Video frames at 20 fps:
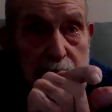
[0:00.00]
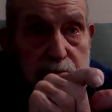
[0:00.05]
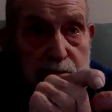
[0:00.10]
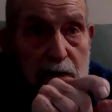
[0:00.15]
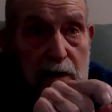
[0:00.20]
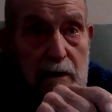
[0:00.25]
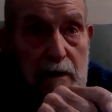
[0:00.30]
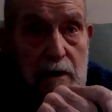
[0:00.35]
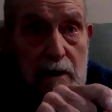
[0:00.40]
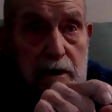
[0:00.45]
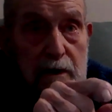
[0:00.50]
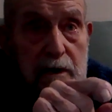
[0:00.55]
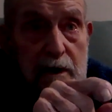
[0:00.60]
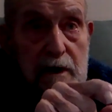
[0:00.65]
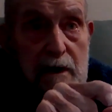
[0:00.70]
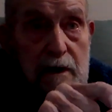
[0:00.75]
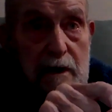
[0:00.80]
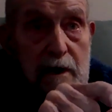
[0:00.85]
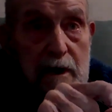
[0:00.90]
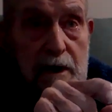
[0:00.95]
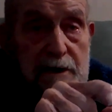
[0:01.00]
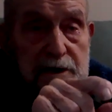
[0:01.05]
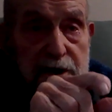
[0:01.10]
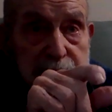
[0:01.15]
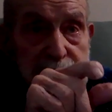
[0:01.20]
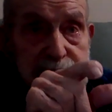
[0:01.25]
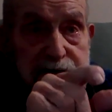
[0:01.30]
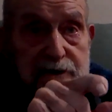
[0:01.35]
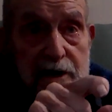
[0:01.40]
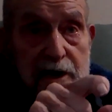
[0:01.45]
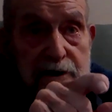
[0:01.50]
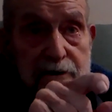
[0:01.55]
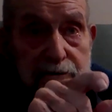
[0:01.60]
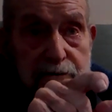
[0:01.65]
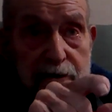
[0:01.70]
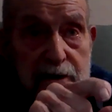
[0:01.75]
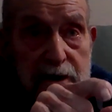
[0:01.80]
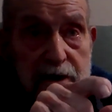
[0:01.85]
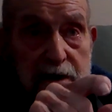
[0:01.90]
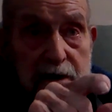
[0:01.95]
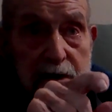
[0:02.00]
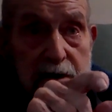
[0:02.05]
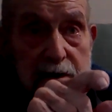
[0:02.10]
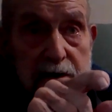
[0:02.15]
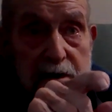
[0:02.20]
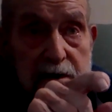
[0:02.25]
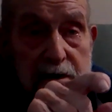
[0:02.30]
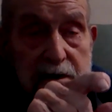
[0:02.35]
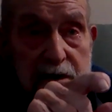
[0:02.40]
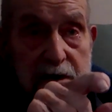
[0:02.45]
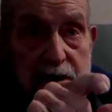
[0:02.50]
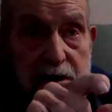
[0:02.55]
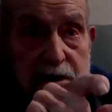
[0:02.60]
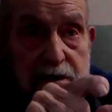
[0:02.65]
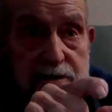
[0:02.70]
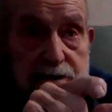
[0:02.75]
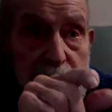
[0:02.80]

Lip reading: by an incendiary. So